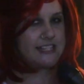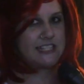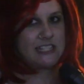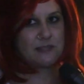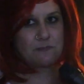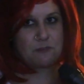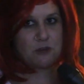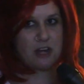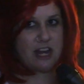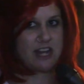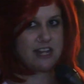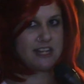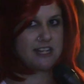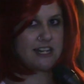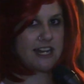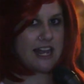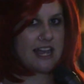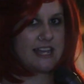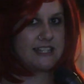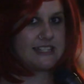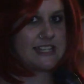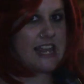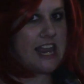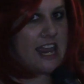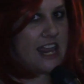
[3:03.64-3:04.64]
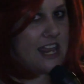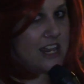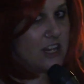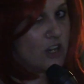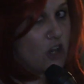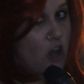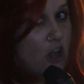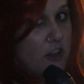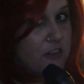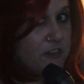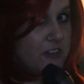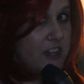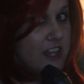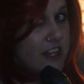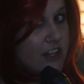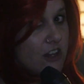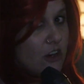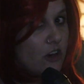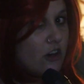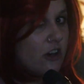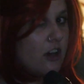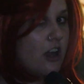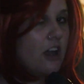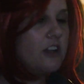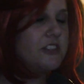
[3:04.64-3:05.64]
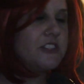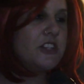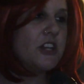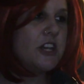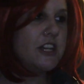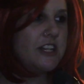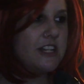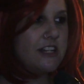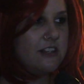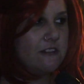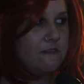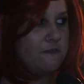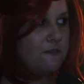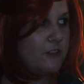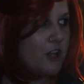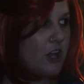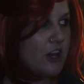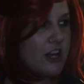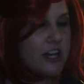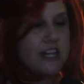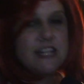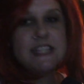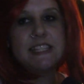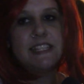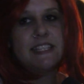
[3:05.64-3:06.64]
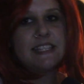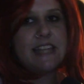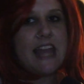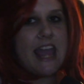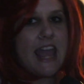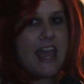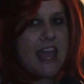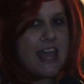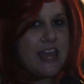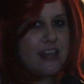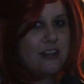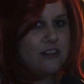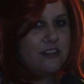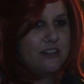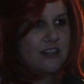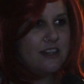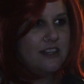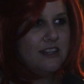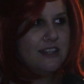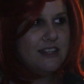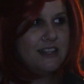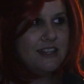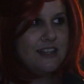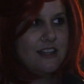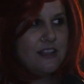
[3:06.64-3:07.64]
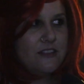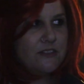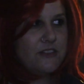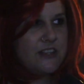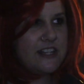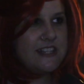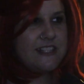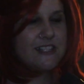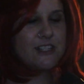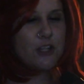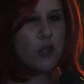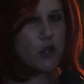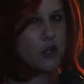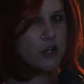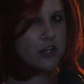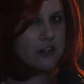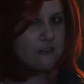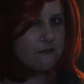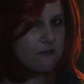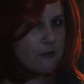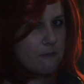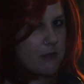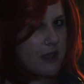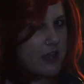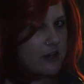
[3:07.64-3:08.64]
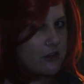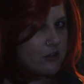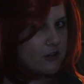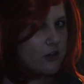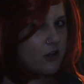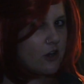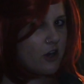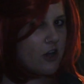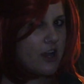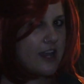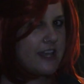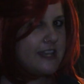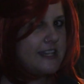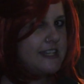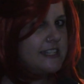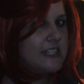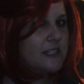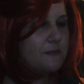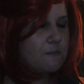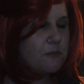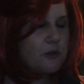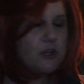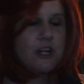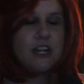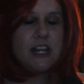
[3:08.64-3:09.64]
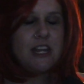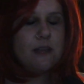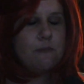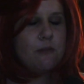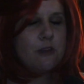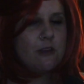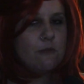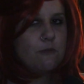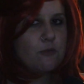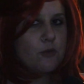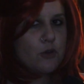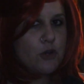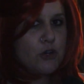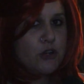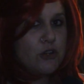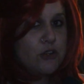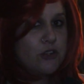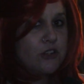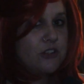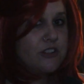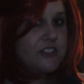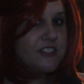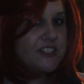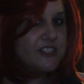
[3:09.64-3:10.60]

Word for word: is branded as a gothic or alternative florist and the slogan for Petalcore is pretty but brutal.